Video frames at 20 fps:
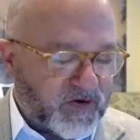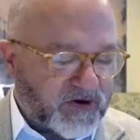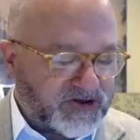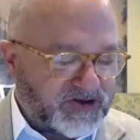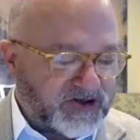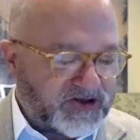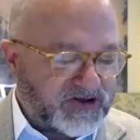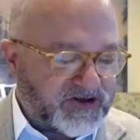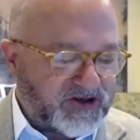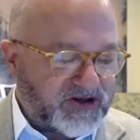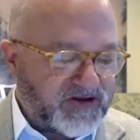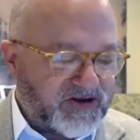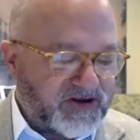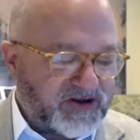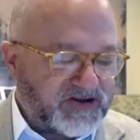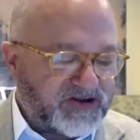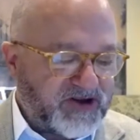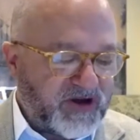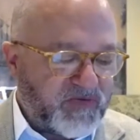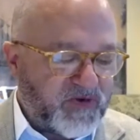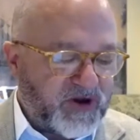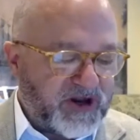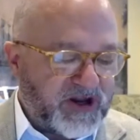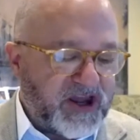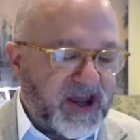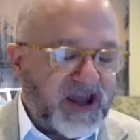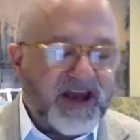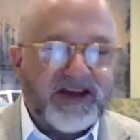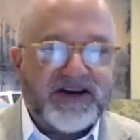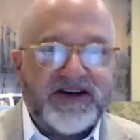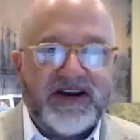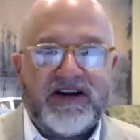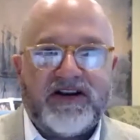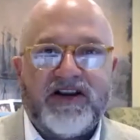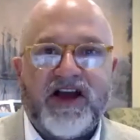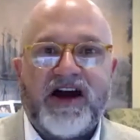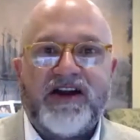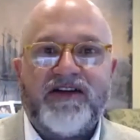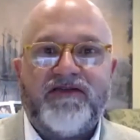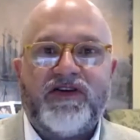Cécile, is that we did a
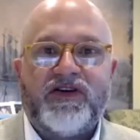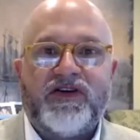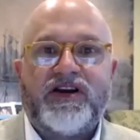lot of our